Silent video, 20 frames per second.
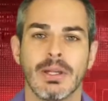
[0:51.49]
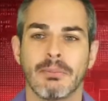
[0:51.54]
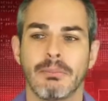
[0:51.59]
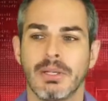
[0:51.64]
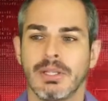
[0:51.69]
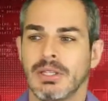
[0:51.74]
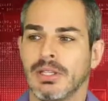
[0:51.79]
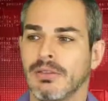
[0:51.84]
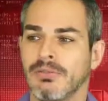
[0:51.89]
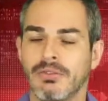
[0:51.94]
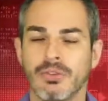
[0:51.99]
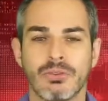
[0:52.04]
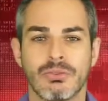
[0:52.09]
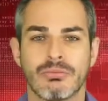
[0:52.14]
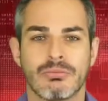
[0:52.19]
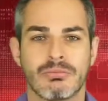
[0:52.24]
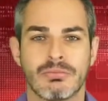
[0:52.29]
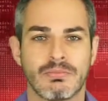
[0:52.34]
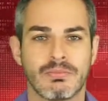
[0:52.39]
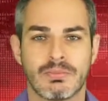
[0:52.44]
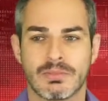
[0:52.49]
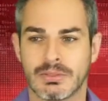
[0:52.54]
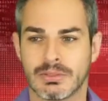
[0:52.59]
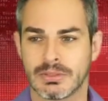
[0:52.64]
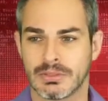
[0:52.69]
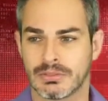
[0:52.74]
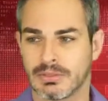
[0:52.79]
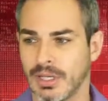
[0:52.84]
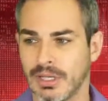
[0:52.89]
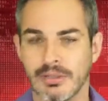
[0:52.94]
But if you
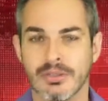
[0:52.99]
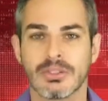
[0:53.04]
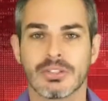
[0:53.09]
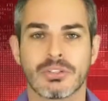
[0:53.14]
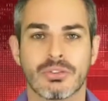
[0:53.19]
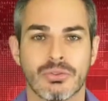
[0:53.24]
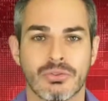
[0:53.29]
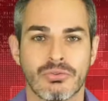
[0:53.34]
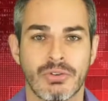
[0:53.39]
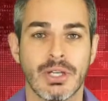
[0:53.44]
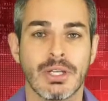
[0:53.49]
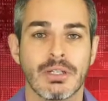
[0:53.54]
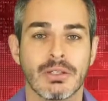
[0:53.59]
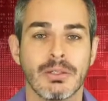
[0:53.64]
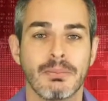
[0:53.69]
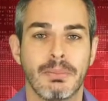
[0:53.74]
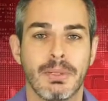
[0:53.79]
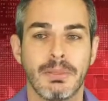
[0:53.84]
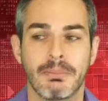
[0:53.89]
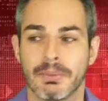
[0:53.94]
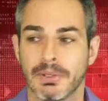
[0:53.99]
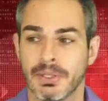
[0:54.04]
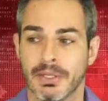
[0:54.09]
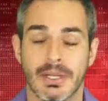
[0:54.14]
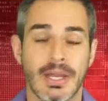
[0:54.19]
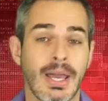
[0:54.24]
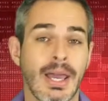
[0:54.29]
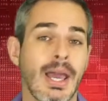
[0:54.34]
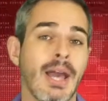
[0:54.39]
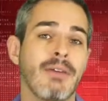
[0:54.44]
tell this to regular people
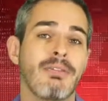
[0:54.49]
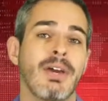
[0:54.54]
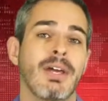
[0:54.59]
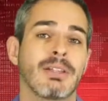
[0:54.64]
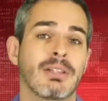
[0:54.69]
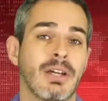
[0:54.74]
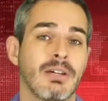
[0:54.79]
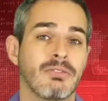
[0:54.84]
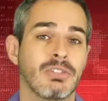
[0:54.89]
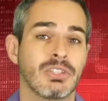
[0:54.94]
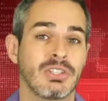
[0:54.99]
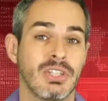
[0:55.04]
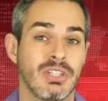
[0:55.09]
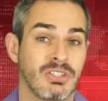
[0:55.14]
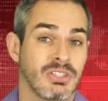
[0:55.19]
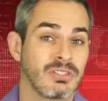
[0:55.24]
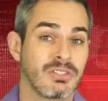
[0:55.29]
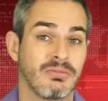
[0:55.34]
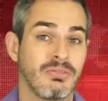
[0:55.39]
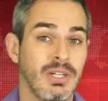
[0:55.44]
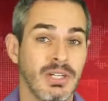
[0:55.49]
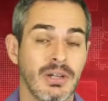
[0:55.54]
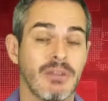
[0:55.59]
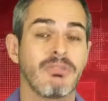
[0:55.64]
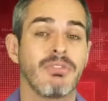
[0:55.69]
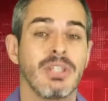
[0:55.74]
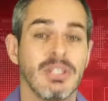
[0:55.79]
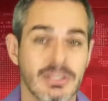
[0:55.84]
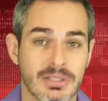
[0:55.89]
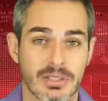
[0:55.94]
and I have had conversations very
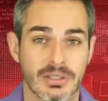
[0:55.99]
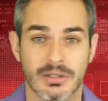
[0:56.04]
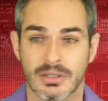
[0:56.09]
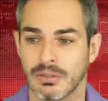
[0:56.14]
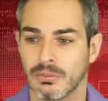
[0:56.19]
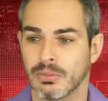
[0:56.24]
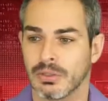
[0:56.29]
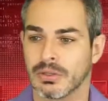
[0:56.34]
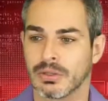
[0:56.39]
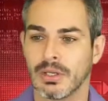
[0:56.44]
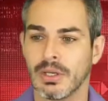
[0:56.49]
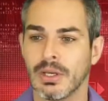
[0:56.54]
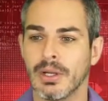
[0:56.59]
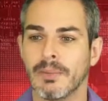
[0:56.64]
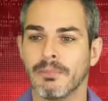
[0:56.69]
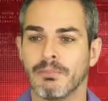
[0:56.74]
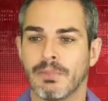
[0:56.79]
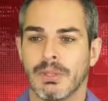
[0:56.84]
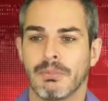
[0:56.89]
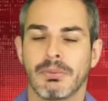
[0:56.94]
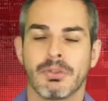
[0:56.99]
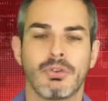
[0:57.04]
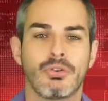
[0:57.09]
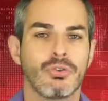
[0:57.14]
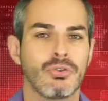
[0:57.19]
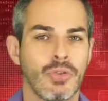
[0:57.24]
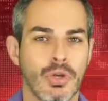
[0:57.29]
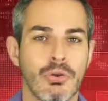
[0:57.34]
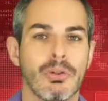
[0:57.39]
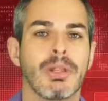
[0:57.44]
recently with people
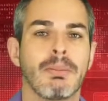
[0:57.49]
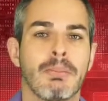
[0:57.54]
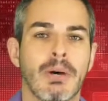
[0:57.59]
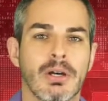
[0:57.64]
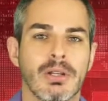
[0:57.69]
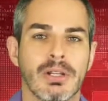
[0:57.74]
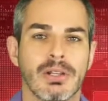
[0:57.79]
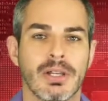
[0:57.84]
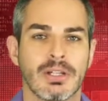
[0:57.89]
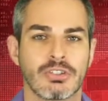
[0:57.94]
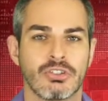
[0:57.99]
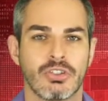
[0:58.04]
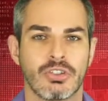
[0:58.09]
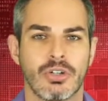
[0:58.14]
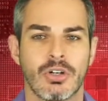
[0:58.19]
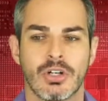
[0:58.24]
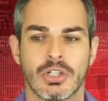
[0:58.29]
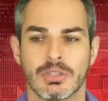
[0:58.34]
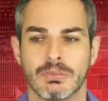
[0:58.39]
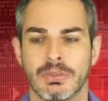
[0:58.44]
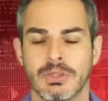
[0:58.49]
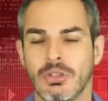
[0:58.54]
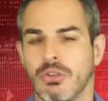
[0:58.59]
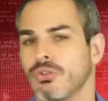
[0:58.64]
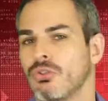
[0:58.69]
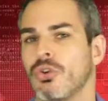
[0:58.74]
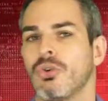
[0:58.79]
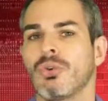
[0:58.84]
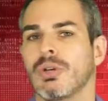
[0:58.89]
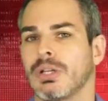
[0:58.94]
who know about electric cars but
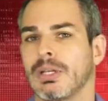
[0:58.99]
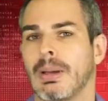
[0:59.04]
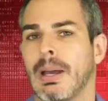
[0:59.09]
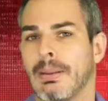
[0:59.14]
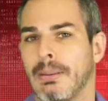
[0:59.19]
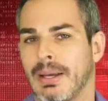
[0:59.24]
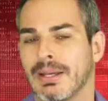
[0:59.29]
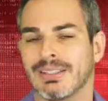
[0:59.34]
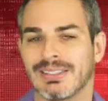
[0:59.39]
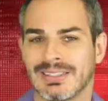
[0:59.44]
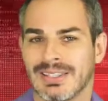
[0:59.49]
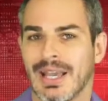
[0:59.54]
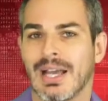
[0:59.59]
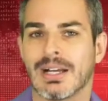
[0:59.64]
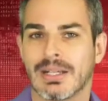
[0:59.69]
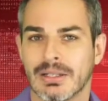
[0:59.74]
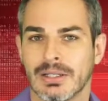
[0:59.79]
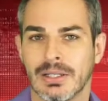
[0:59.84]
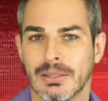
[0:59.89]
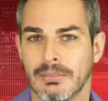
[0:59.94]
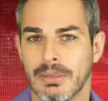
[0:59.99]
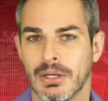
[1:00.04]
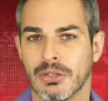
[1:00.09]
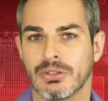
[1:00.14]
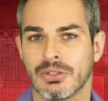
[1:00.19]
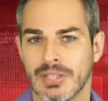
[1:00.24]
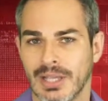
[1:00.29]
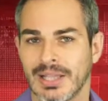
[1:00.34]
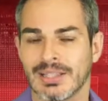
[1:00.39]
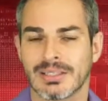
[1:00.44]
don't know uh, exactly
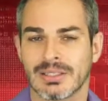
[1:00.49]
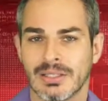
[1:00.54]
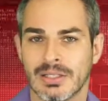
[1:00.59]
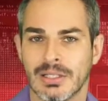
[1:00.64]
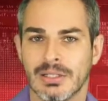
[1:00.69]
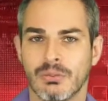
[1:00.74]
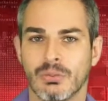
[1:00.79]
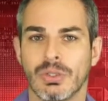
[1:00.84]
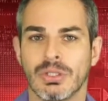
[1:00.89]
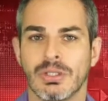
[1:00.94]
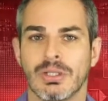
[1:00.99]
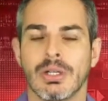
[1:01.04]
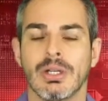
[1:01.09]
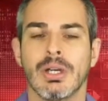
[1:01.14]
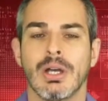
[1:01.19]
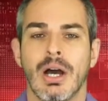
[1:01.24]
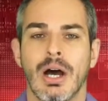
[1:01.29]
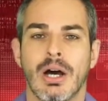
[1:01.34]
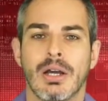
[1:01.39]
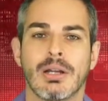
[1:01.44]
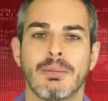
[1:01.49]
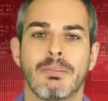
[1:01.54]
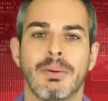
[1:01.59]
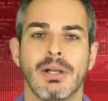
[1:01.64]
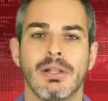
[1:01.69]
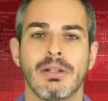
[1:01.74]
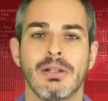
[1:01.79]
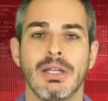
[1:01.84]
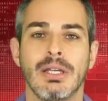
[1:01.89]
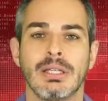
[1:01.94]
about Tesla and what the
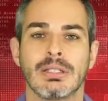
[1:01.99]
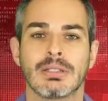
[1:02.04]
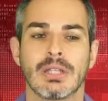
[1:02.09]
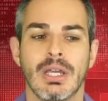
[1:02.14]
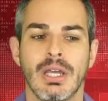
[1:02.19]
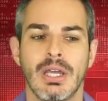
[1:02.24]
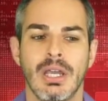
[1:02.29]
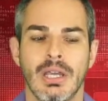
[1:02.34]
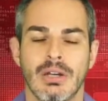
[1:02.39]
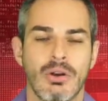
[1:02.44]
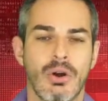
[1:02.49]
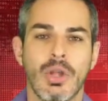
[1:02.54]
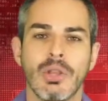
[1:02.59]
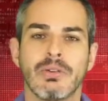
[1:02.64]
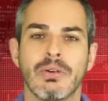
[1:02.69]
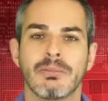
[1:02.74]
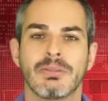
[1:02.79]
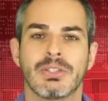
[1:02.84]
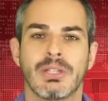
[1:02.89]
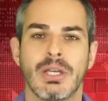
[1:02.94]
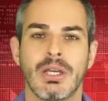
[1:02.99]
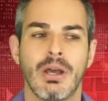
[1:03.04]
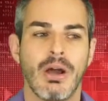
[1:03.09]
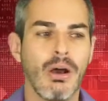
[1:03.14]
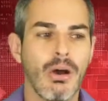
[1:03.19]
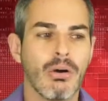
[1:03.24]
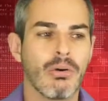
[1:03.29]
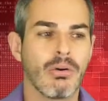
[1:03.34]
autopilot is and all of them say oh